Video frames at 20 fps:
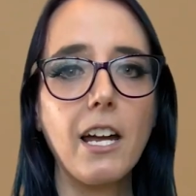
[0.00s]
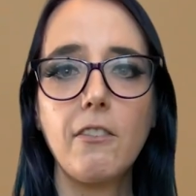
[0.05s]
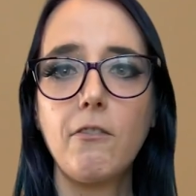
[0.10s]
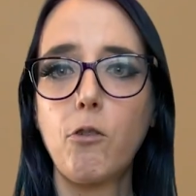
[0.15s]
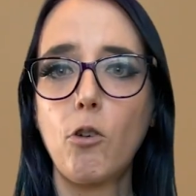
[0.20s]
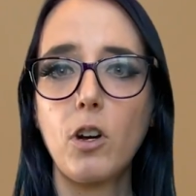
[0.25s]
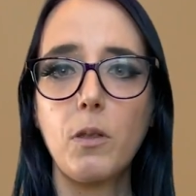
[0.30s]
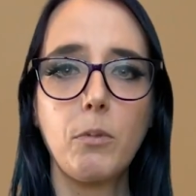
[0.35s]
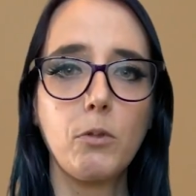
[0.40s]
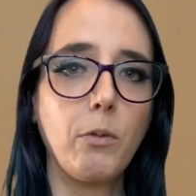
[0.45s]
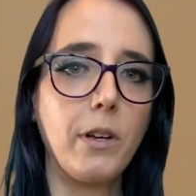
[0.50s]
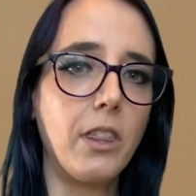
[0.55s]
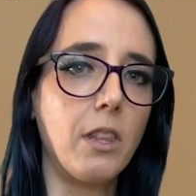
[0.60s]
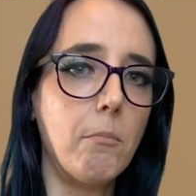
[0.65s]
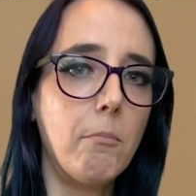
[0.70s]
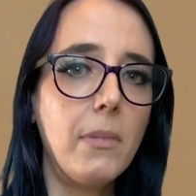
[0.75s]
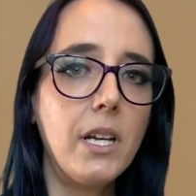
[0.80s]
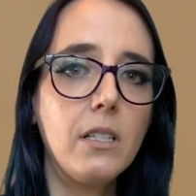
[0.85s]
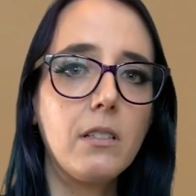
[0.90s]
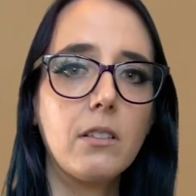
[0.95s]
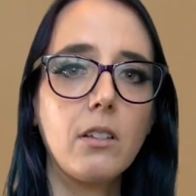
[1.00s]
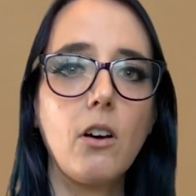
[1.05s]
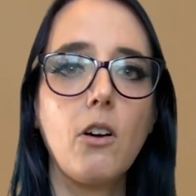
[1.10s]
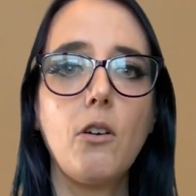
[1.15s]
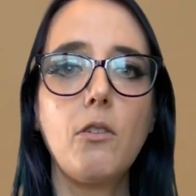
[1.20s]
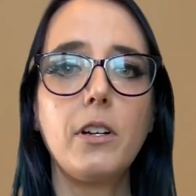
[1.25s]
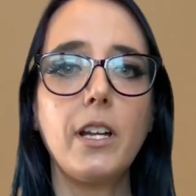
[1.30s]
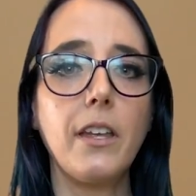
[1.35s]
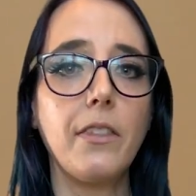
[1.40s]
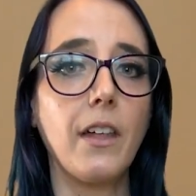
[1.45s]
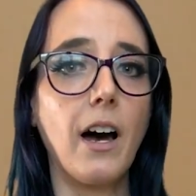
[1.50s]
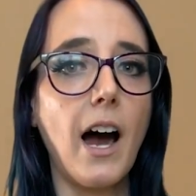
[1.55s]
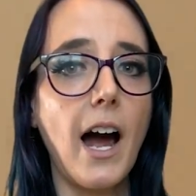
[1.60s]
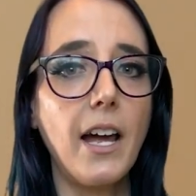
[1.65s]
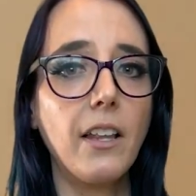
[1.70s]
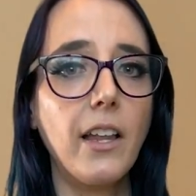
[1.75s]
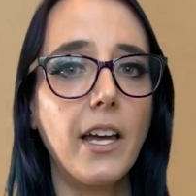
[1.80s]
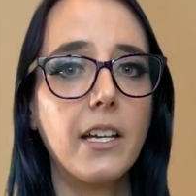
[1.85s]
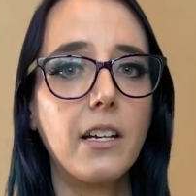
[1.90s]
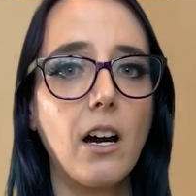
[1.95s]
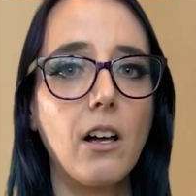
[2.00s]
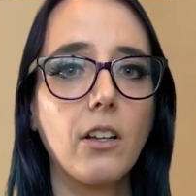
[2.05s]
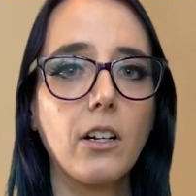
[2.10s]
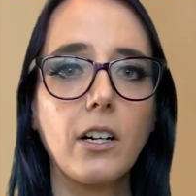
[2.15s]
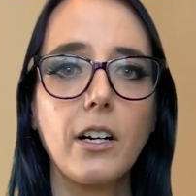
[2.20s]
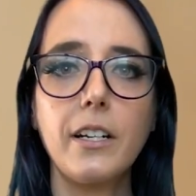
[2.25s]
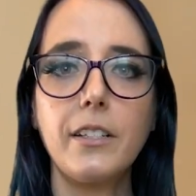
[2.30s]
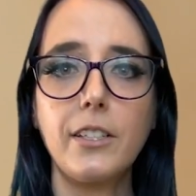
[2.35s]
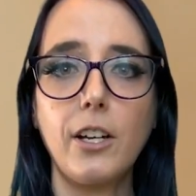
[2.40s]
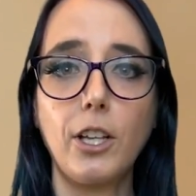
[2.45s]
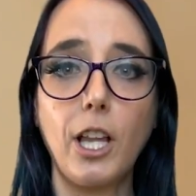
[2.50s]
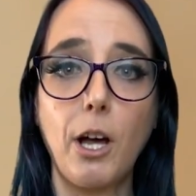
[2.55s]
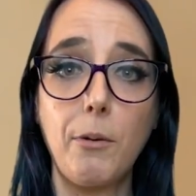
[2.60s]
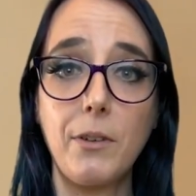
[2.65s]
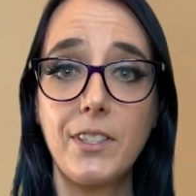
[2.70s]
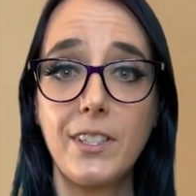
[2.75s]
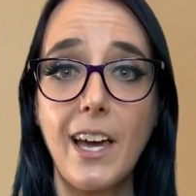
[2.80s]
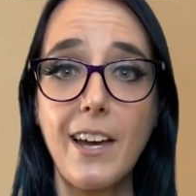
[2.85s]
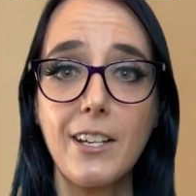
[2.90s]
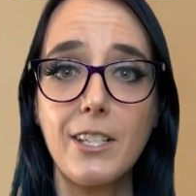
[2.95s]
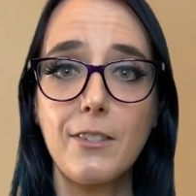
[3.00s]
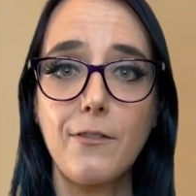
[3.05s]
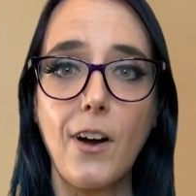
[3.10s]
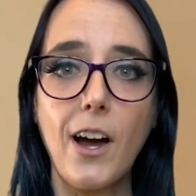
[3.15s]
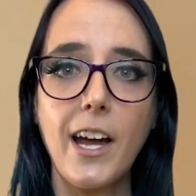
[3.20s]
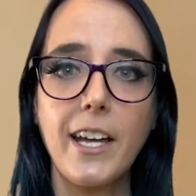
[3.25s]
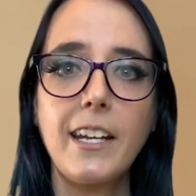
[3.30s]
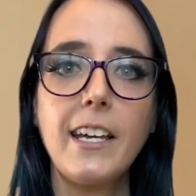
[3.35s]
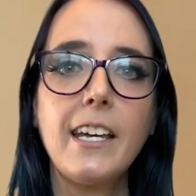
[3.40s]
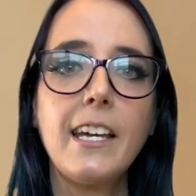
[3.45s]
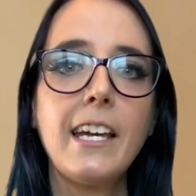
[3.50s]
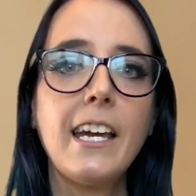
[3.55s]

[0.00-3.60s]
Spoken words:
and forth between the midtone and the highlight color until I was satisfied.